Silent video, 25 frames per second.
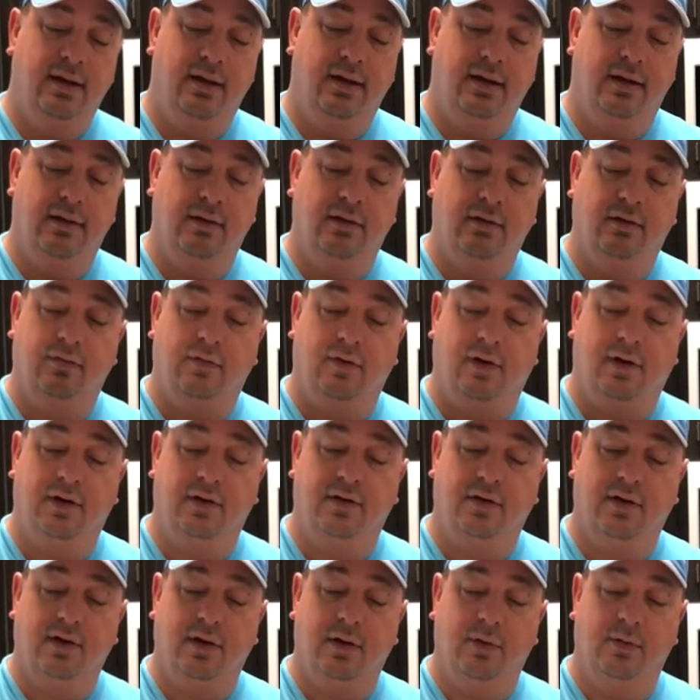uh, as far
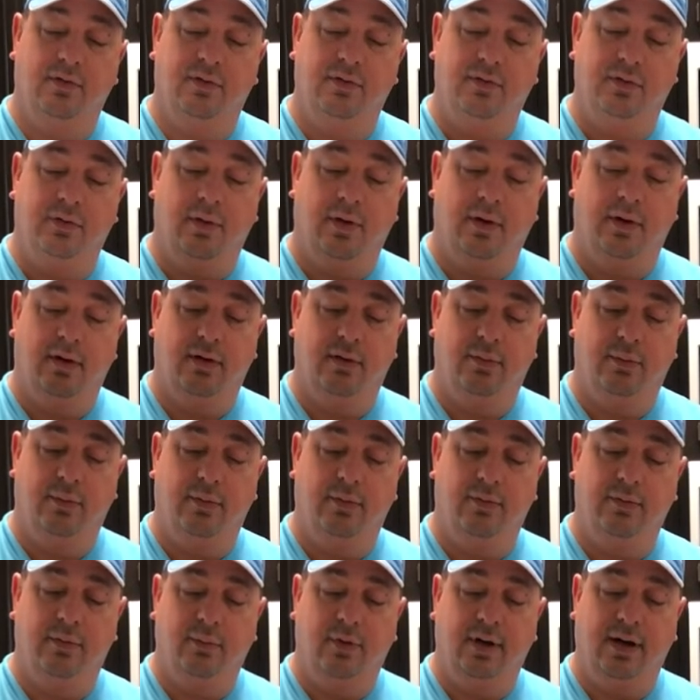as it goes through all
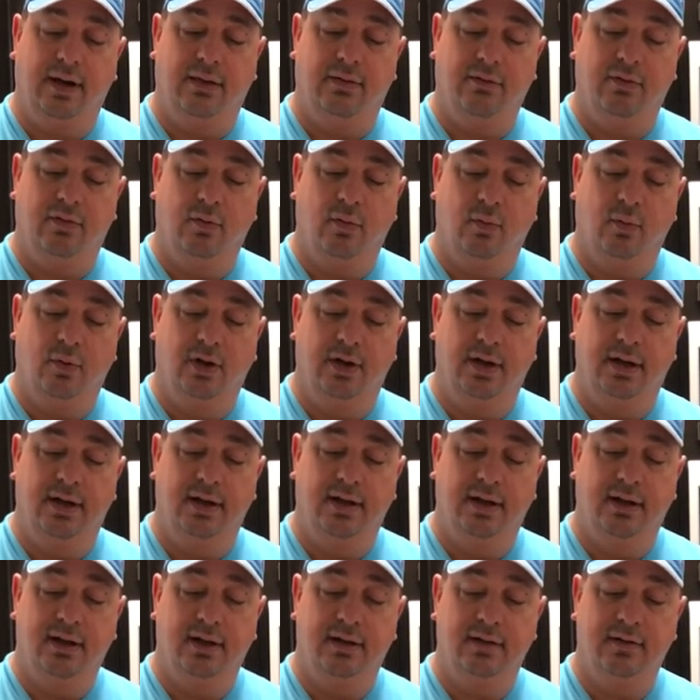the way through the wood.
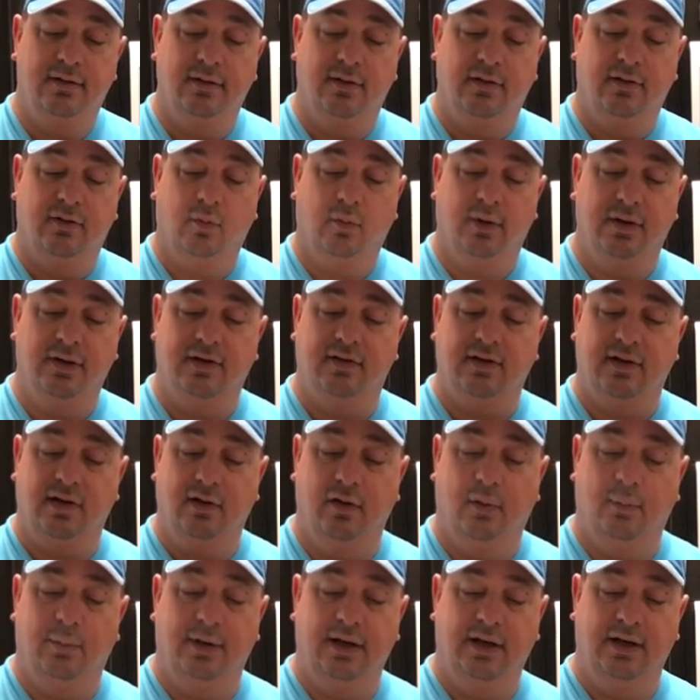So it's one
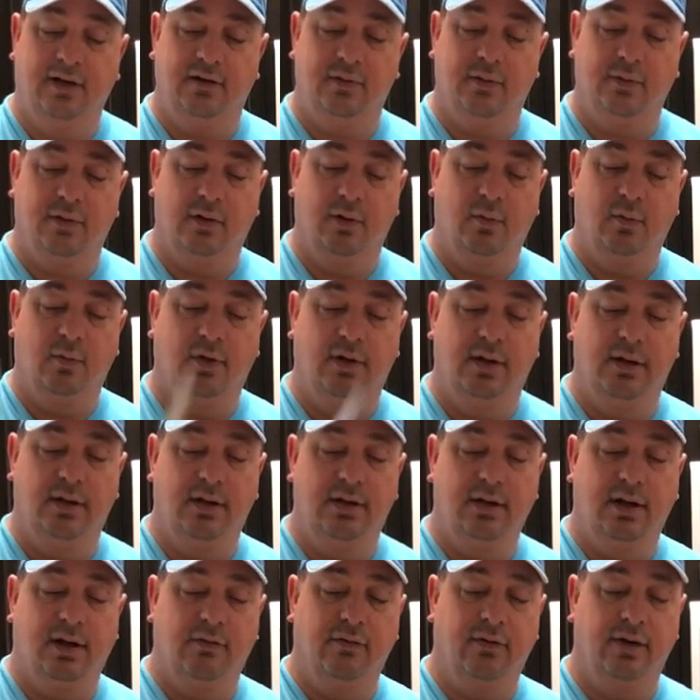single piece with the wood
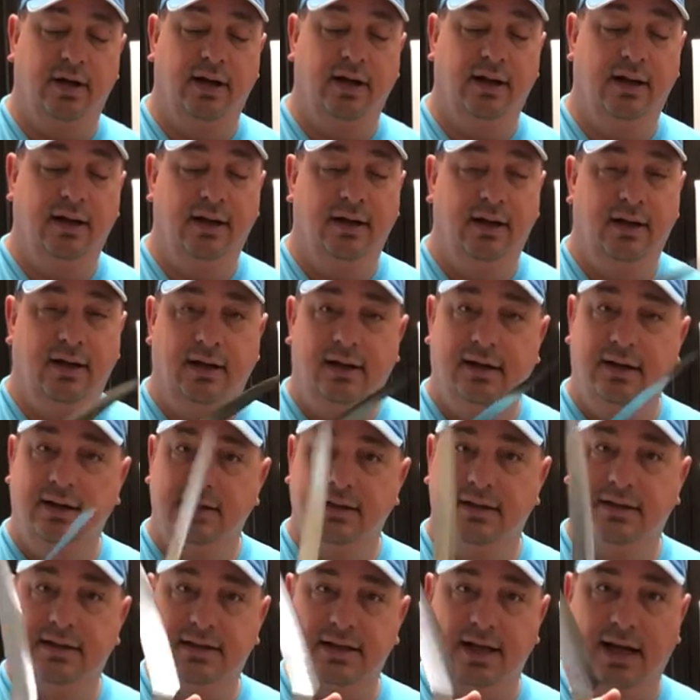covering it.
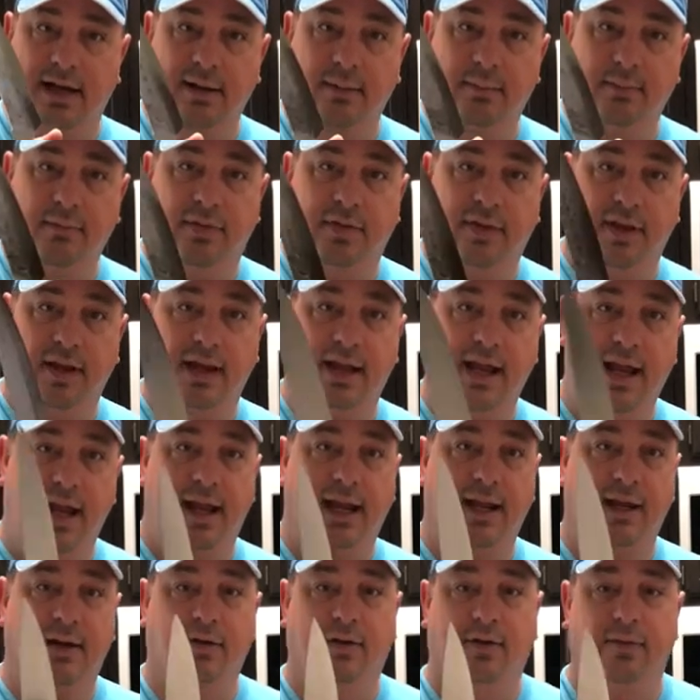Same thick
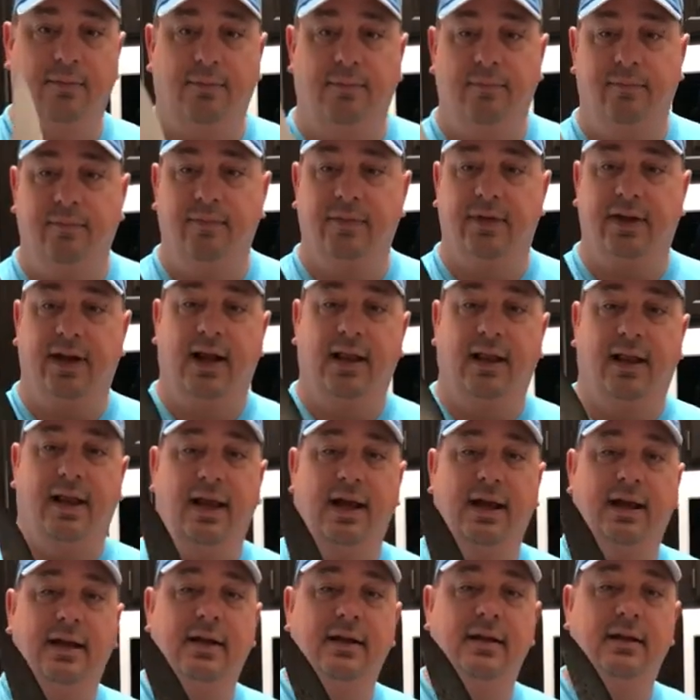handle that I
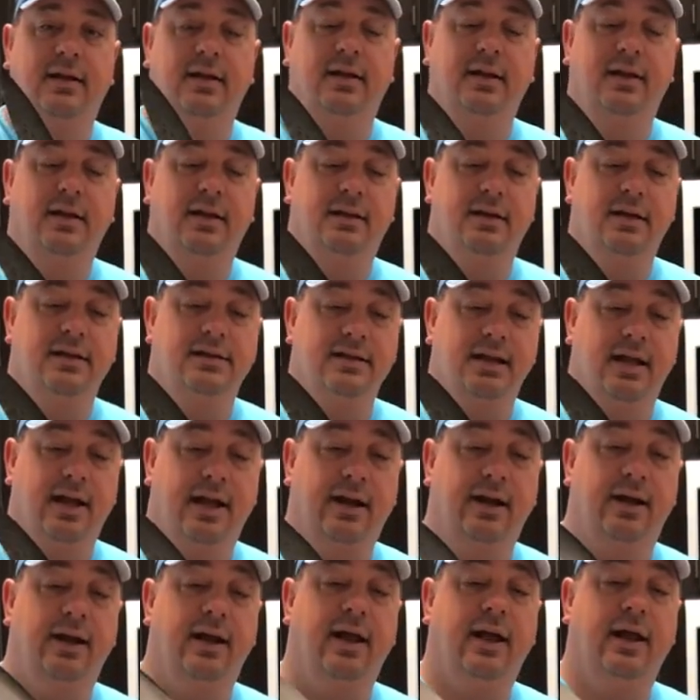like in this
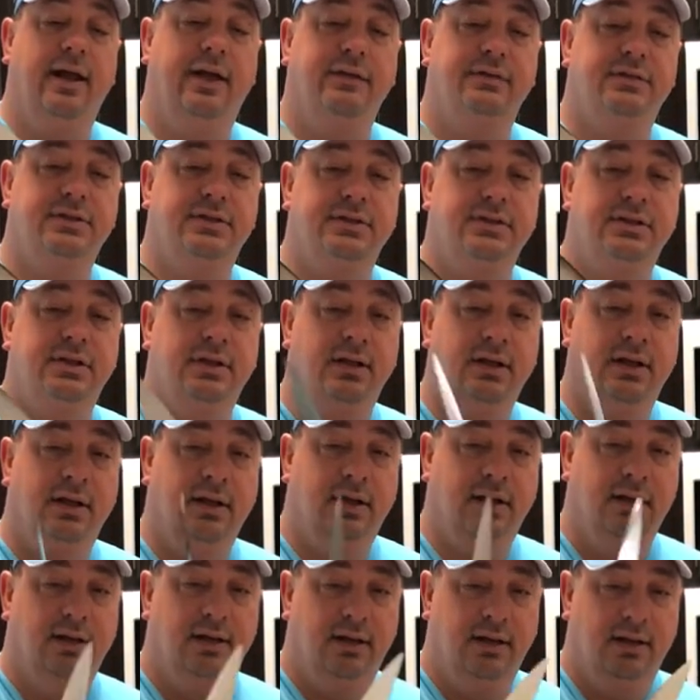line of knives.
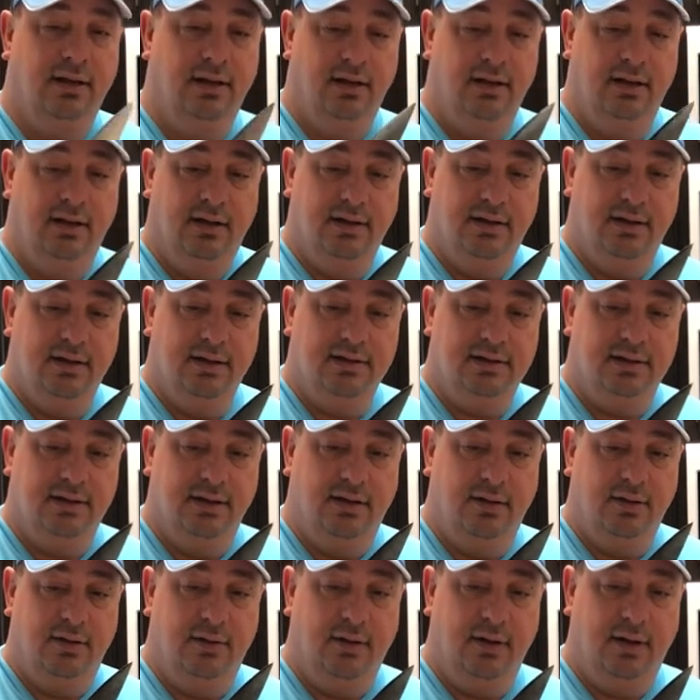
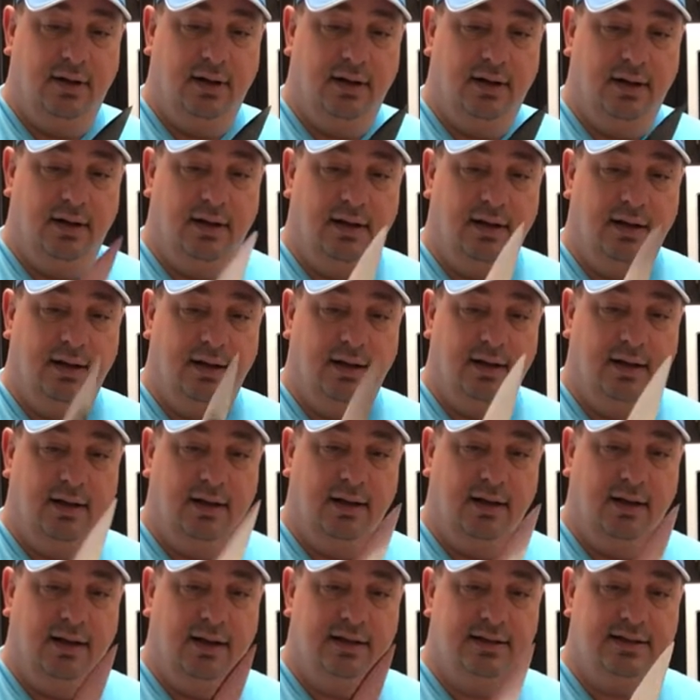So
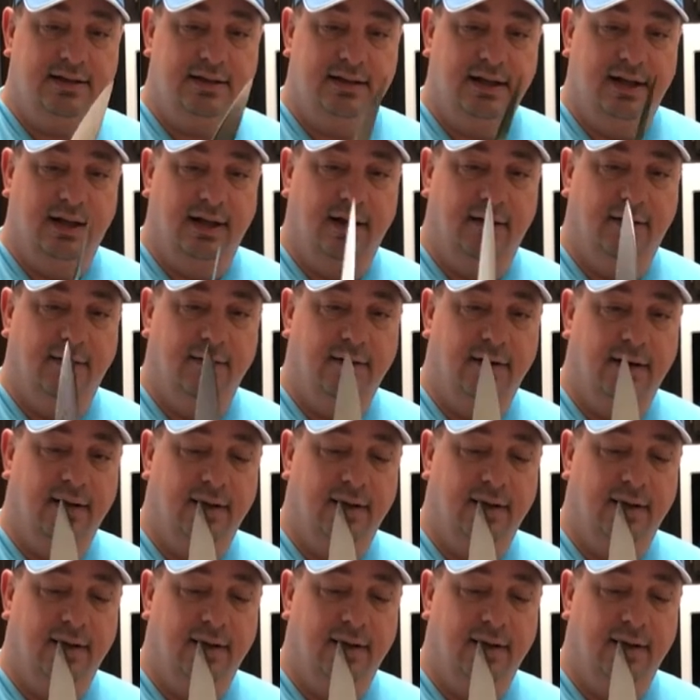it's uh,